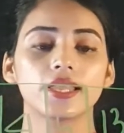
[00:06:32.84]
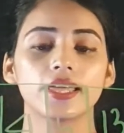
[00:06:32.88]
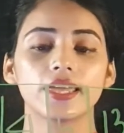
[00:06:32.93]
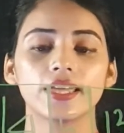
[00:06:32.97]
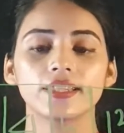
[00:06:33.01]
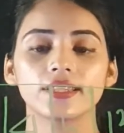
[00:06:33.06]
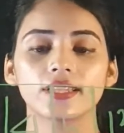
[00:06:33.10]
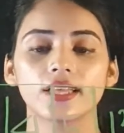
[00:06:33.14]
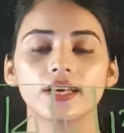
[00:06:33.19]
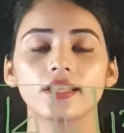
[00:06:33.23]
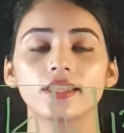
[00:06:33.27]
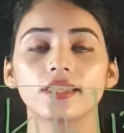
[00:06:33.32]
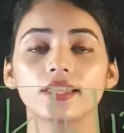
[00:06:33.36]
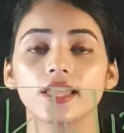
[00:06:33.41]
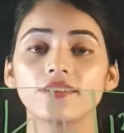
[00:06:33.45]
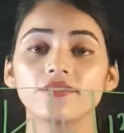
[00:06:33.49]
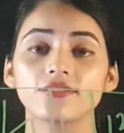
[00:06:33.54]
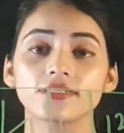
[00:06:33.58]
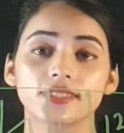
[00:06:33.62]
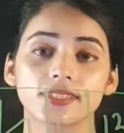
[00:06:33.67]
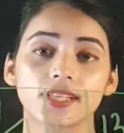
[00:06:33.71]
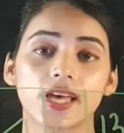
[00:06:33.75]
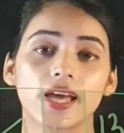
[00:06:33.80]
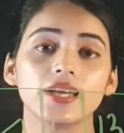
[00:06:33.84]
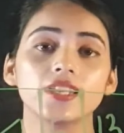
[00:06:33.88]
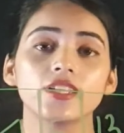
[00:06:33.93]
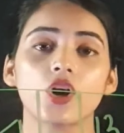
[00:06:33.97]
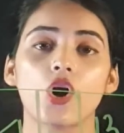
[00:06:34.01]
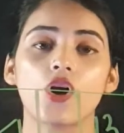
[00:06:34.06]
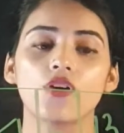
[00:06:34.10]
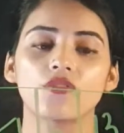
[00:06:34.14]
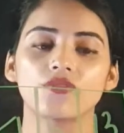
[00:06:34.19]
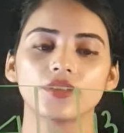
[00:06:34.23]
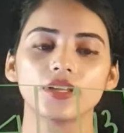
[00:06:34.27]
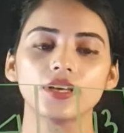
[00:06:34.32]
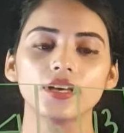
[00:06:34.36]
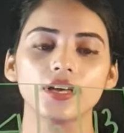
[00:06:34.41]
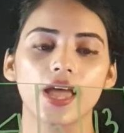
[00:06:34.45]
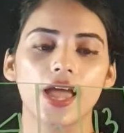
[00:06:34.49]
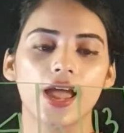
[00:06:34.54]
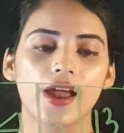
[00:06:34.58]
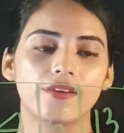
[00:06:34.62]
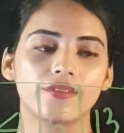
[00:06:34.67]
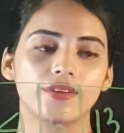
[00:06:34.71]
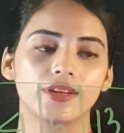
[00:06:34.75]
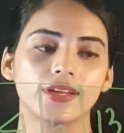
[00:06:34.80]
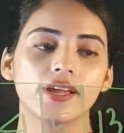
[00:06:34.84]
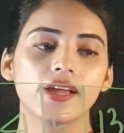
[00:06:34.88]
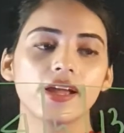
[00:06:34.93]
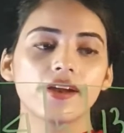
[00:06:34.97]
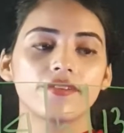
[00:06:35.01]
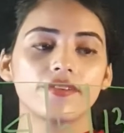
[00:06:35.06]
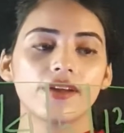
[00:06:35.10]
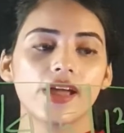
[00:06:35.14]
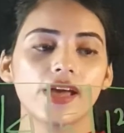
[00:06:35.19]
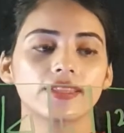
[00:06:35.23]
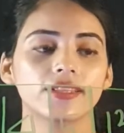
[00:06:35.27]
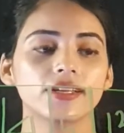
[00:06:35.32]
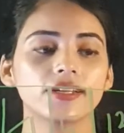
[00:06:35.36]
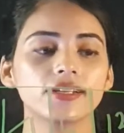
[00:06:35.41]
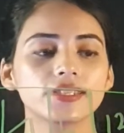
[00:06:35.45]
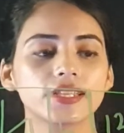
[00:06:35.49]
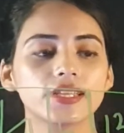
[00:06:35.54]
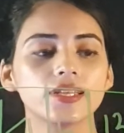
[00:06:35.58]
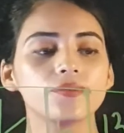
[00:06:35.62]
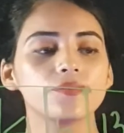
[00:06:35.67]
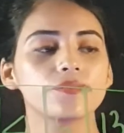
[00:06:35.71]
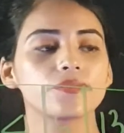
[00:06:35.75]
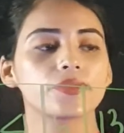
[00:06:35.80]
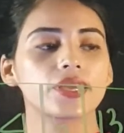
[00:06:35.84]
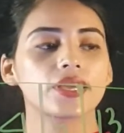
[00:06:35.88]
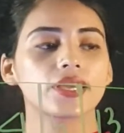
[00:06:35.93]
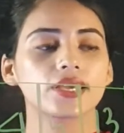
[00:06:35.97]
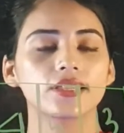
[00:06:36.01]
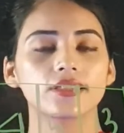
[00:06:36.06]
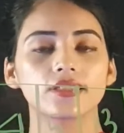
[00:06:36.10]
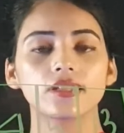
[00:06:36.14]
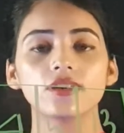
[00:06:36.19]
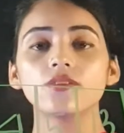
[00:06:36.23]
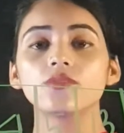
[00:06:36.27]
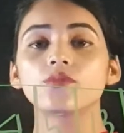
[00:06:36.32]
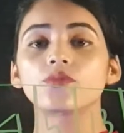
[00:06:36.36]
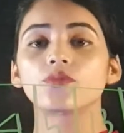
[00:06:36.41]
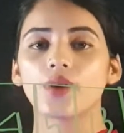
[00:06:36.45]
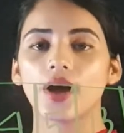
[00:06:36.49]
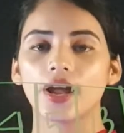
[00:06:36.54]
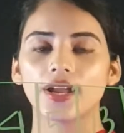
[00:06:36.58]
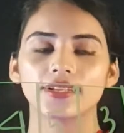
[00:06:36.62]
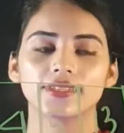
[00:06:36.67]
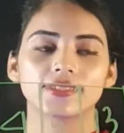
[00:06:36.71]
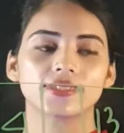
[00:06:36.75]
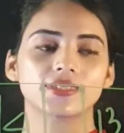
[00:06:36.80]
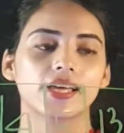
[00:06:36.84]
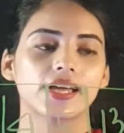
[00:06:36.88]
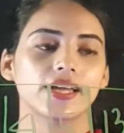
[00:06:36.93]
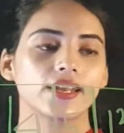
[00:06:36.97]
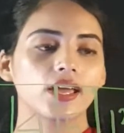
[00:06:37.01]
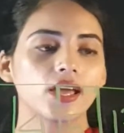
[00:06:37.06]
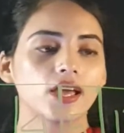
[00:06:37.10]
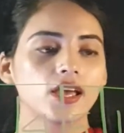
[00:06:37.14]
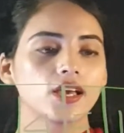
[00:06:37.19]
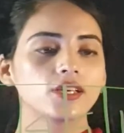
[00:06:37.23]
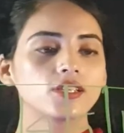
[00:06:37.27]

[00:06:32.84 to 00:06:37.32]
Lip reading: in the left side of the array rather than being in the right side.